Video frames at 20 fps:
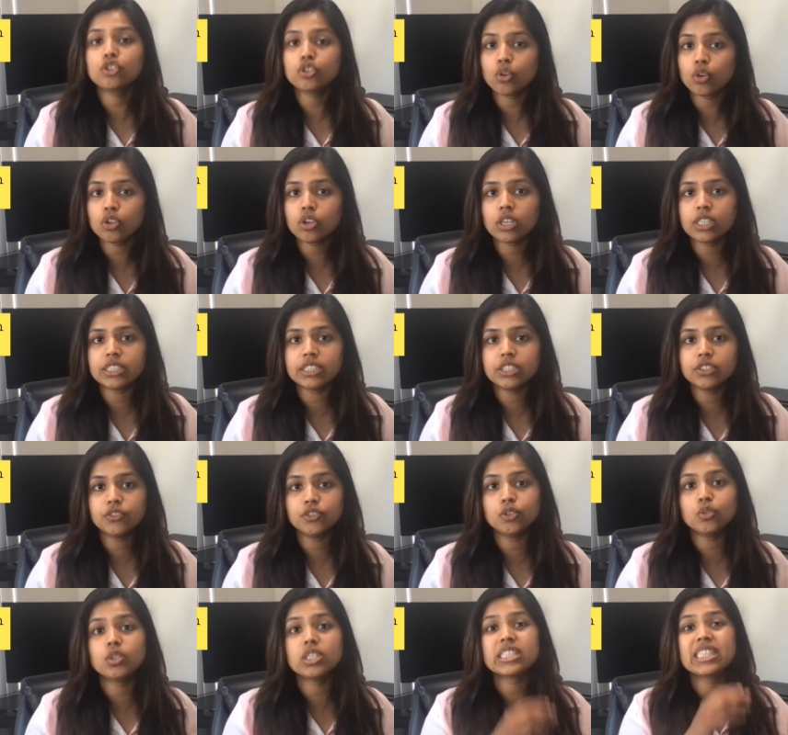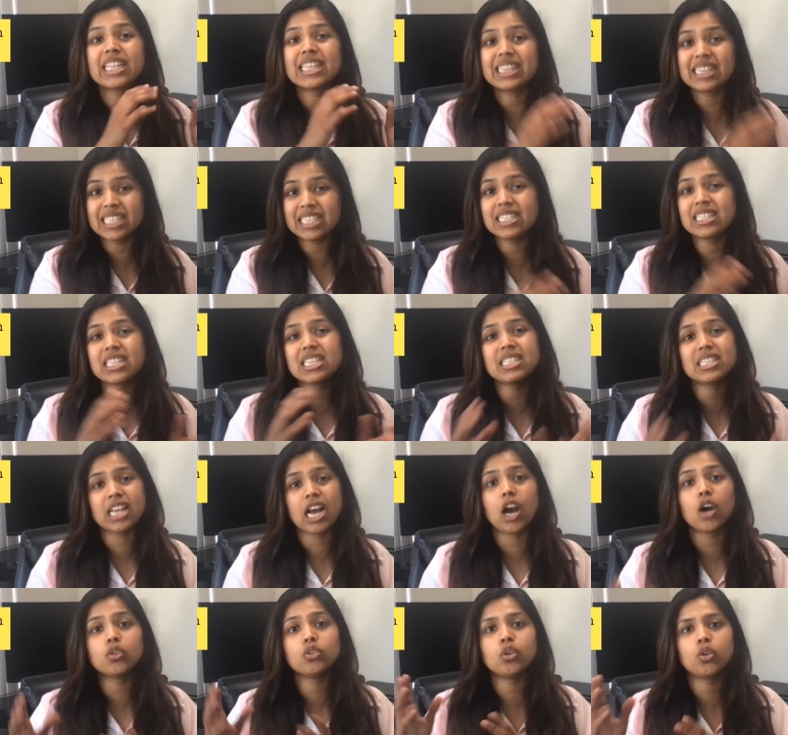show your interviewer that this is
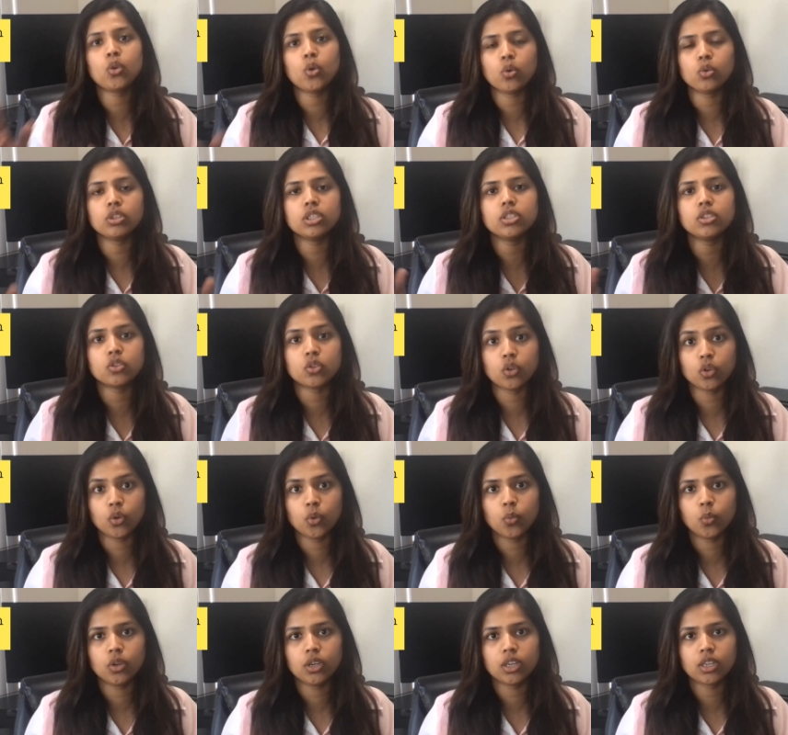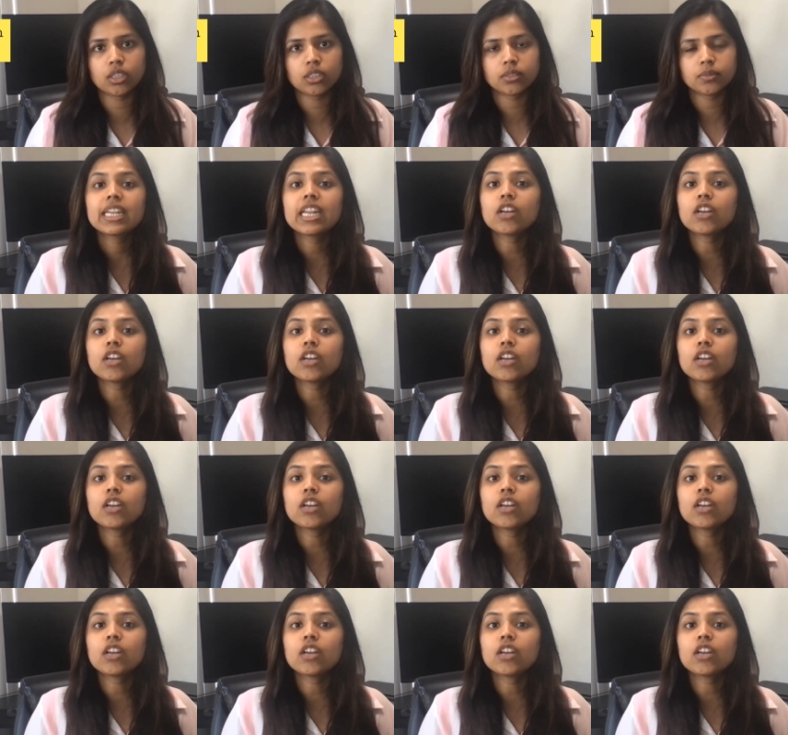how the code is going to work.